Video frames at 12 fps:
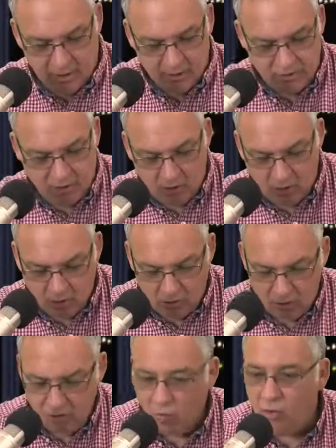So
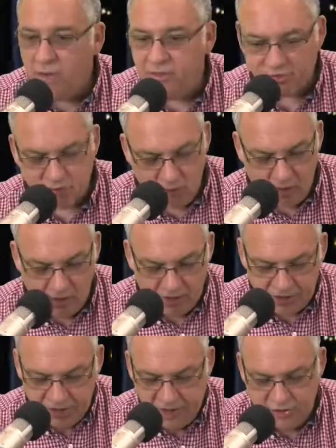the way this
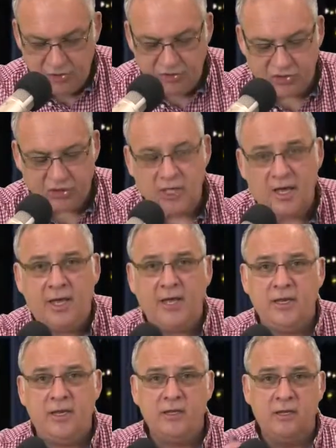works is you
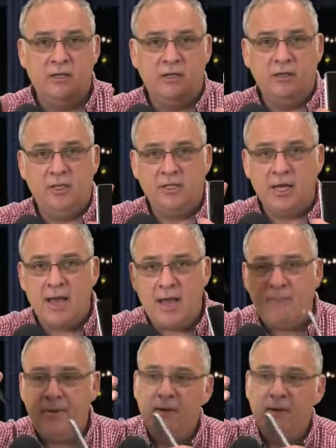slide the top